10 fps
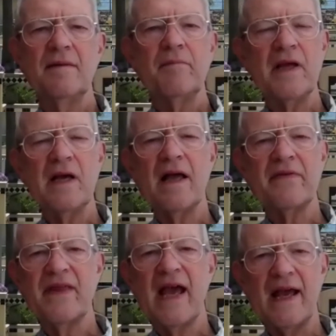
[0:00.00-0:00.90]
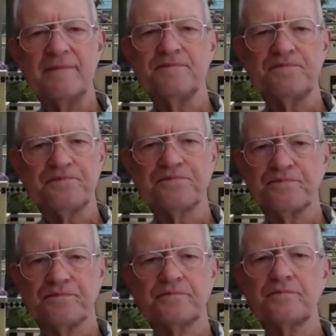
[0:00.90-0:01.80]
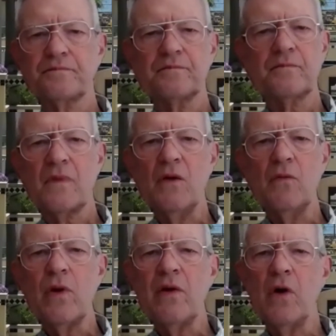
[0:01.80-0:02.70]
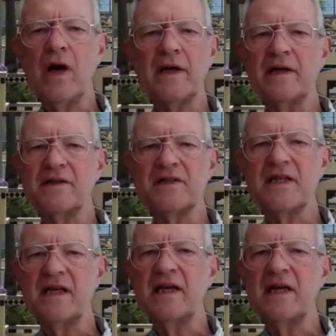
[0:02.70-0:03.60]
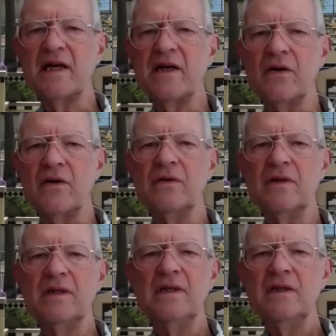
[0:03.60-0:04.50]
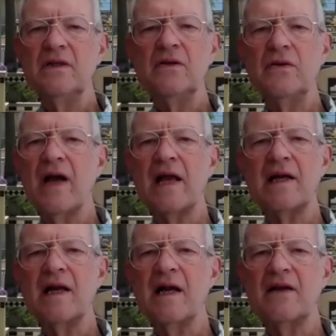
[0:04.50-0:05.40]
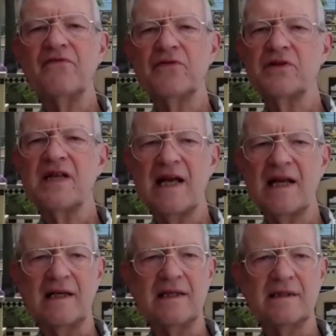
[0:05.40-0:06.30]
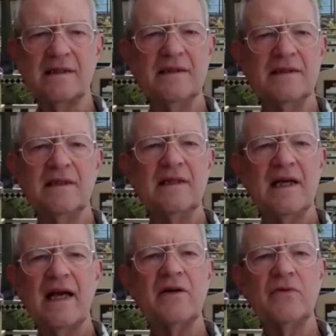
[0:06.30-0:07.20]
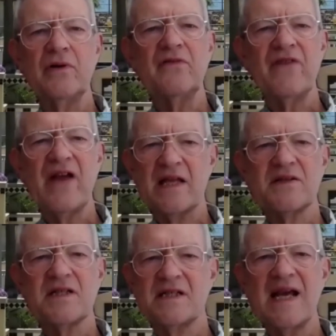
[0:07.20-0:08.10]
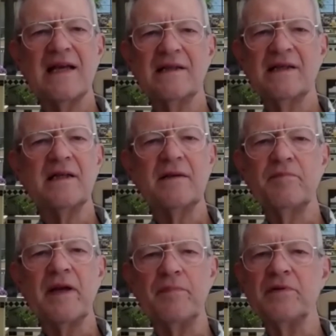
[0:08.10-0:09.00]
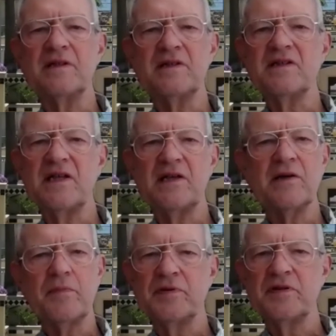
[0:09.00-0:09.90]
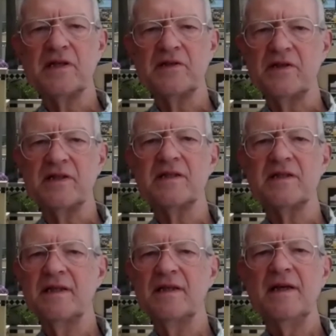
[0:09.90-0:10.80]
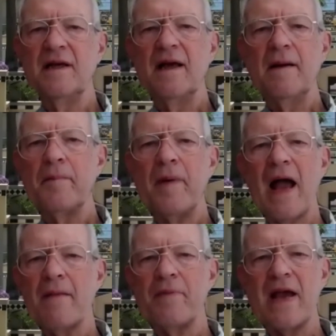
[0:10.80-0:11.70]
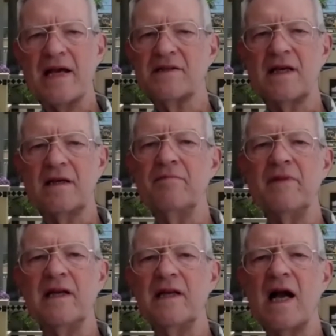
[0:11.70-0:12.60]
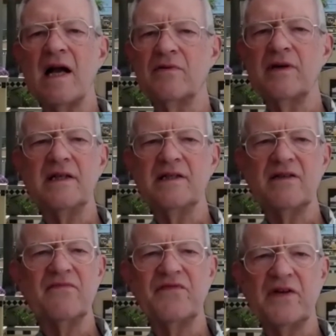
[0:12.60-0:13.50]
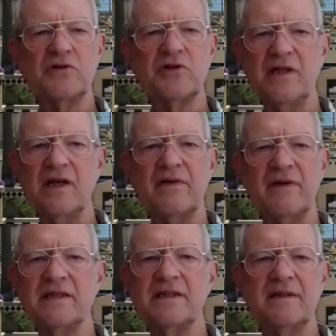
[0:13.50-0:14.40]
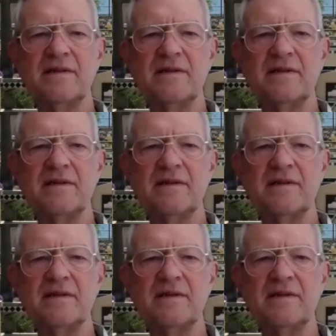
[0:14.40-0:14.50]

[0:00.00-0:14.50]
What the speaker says: Beyond that, we wanted a CEO who had an eye for talent and who advanced talented people to senior positions, bypassing mediocrities and functionaries.